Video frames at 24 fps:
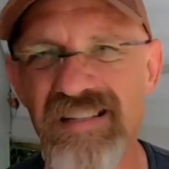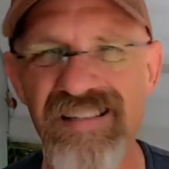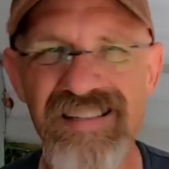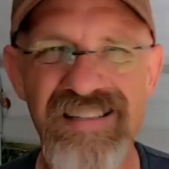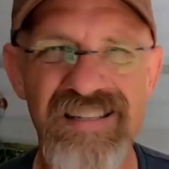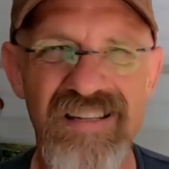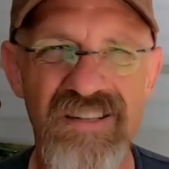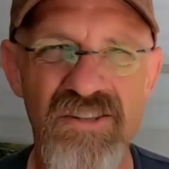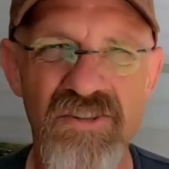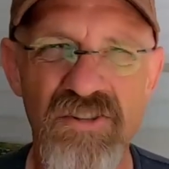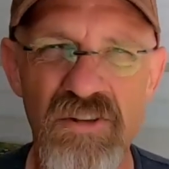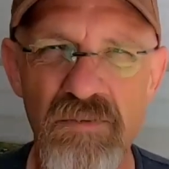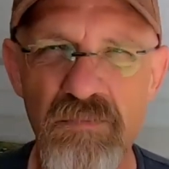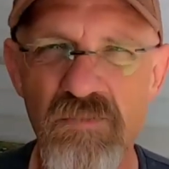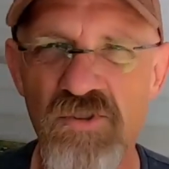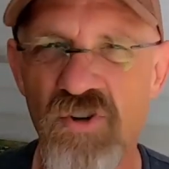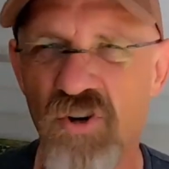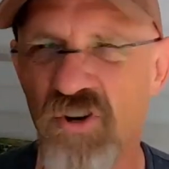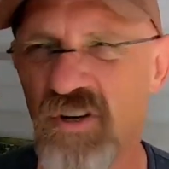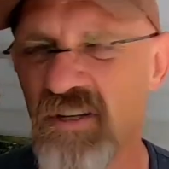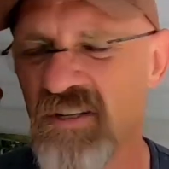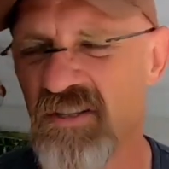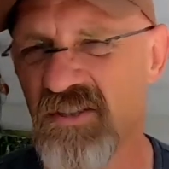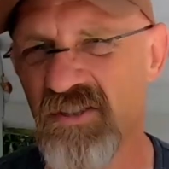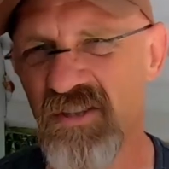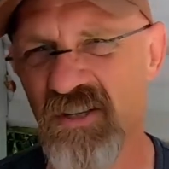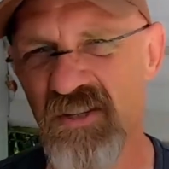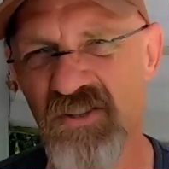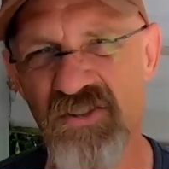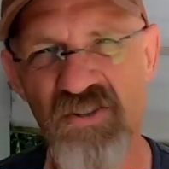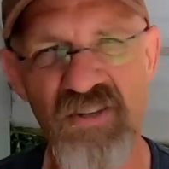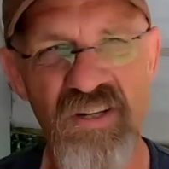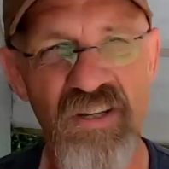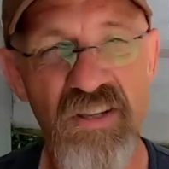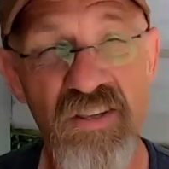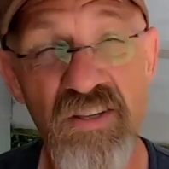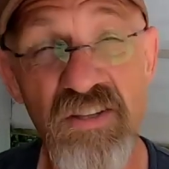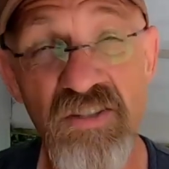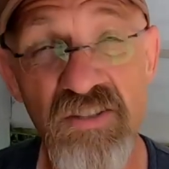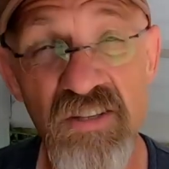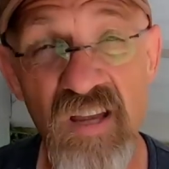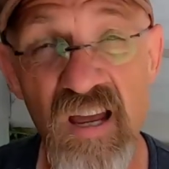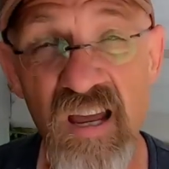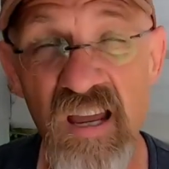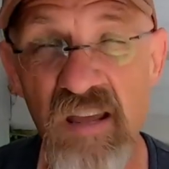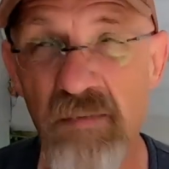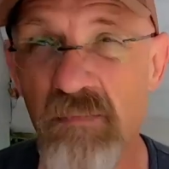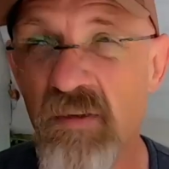systems are essentially the
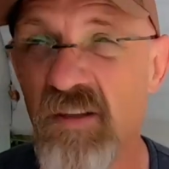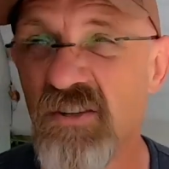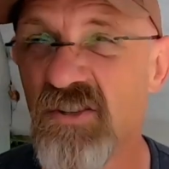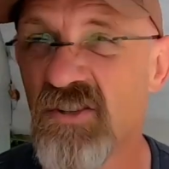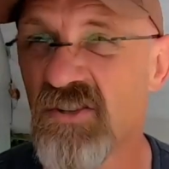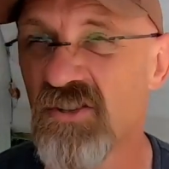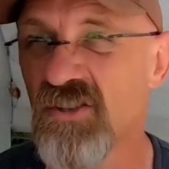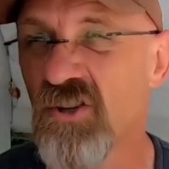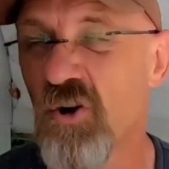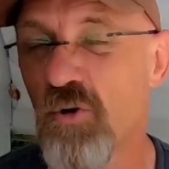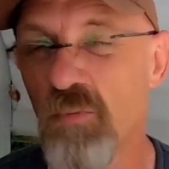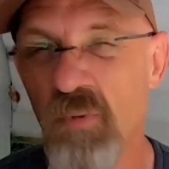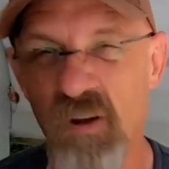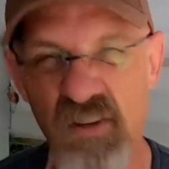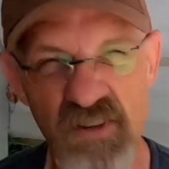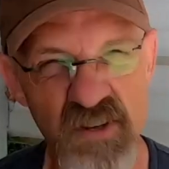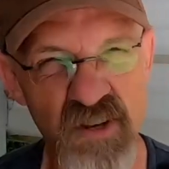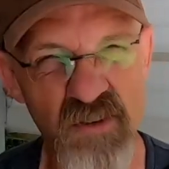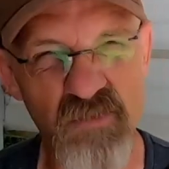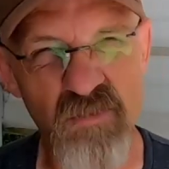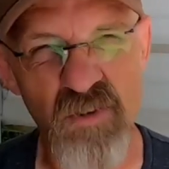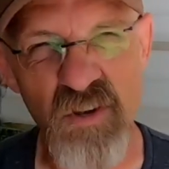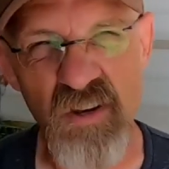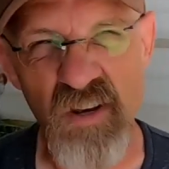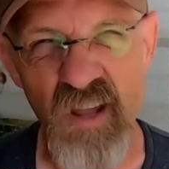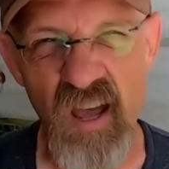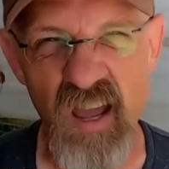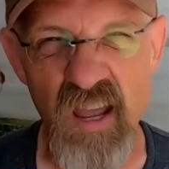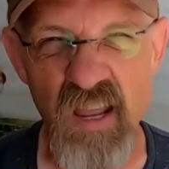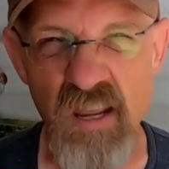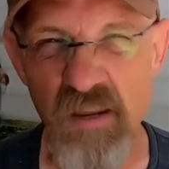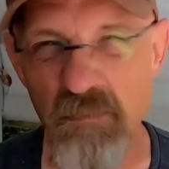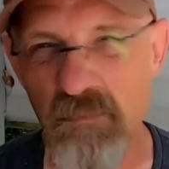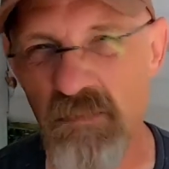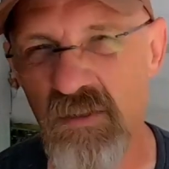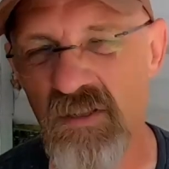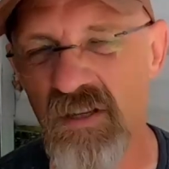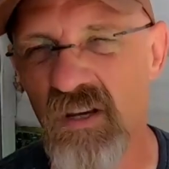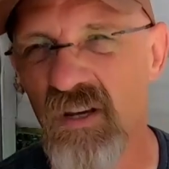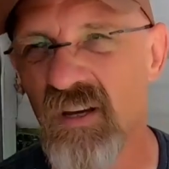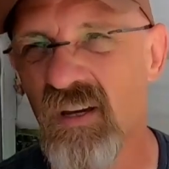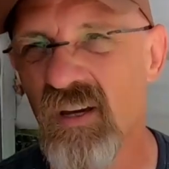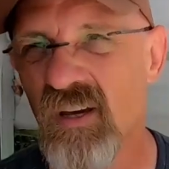same. They just go by different names.